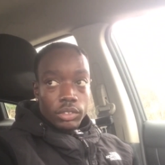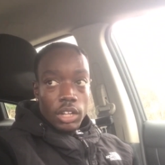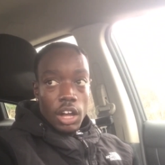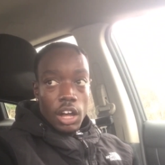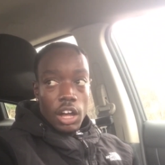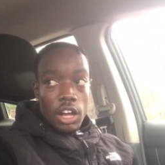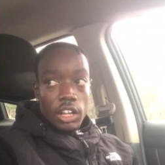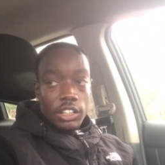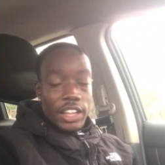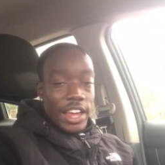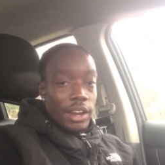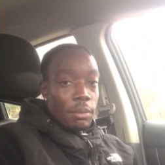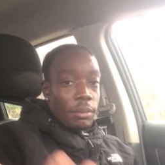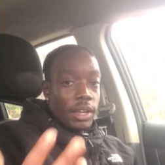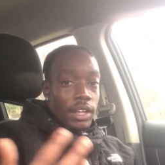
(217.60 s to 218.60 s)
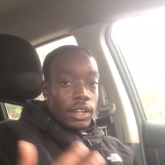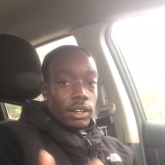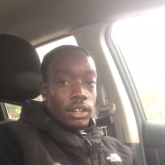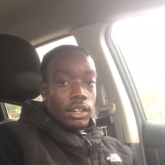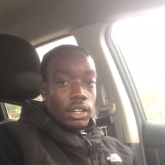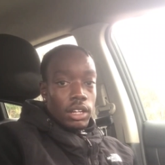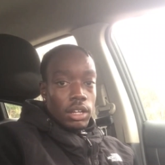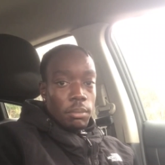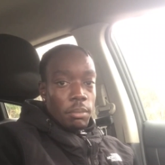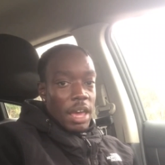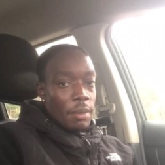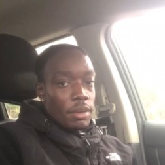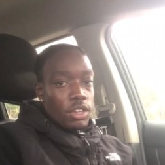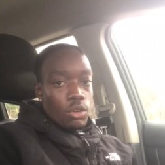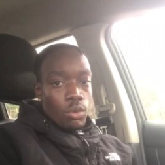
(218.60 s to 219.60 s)
uh, let them in.
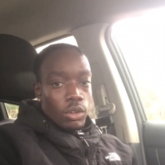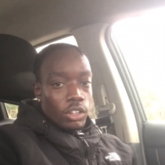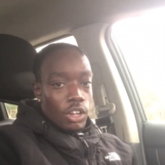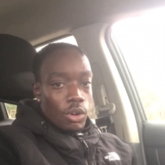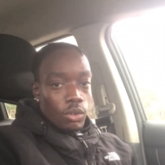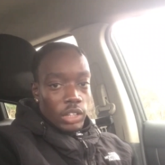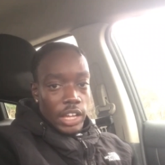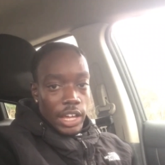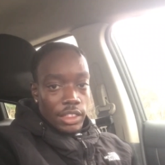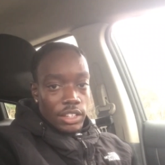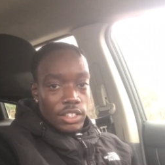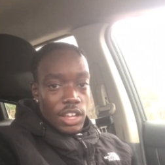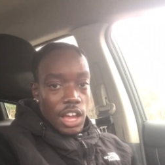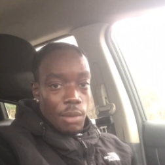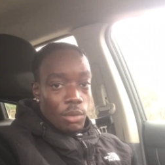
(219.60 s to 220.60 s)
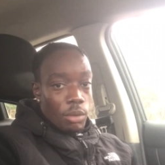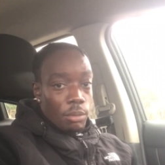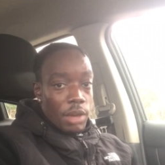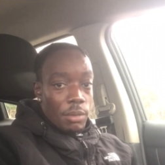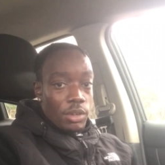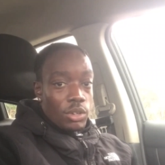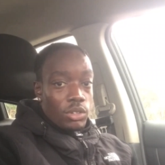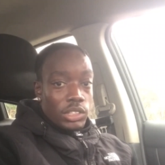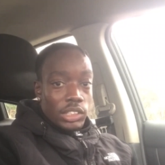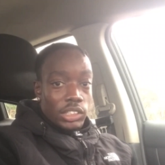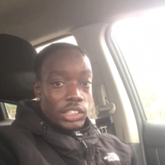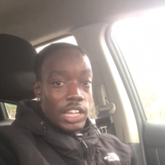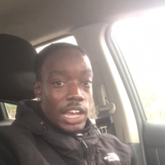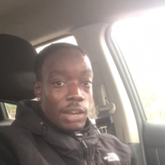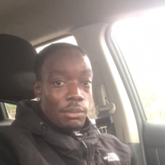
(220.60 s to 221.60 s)
Maybe you were lonely at the time, or maybe you just
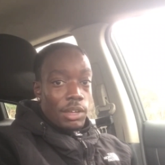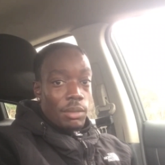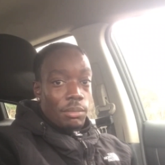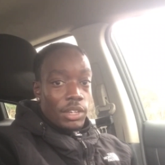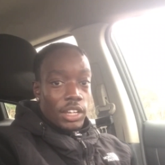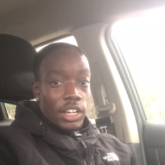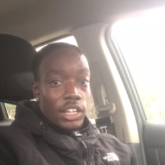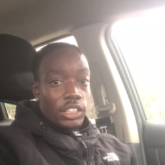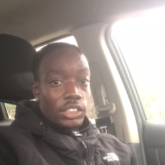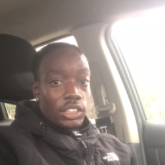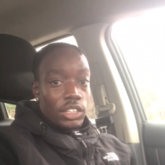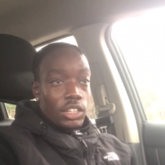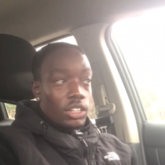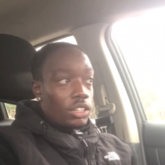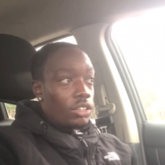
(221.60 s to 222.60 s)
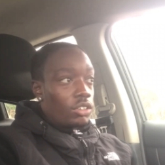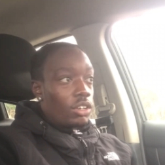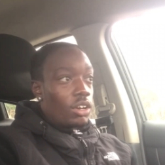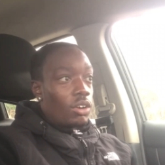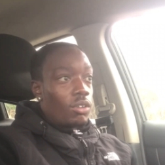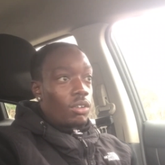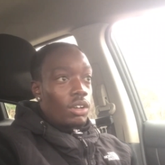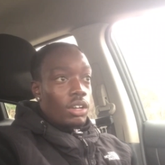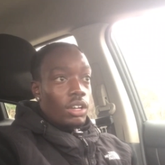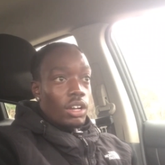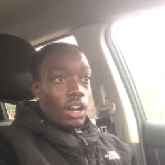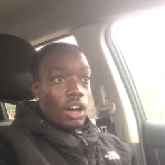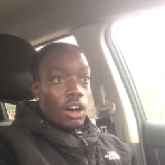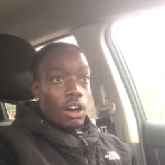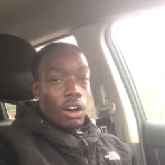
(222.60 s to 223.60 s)
let them in because you know
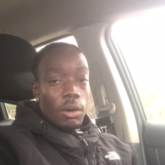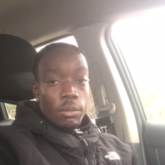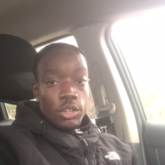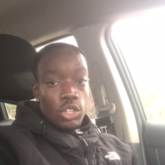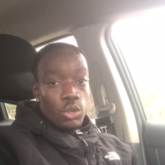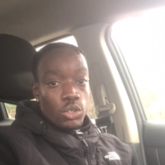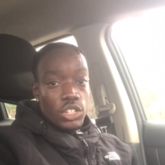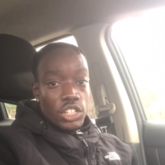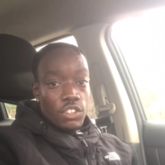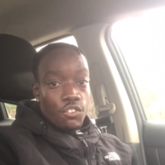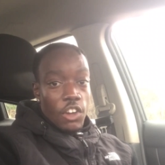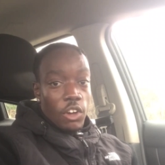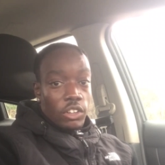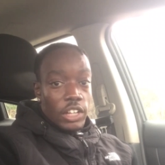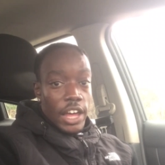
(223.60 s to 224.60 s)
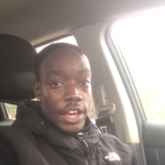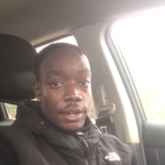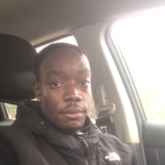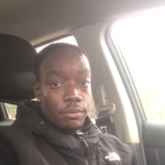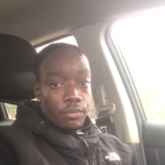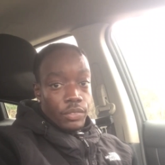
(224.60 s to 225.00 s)
um, you just felt like,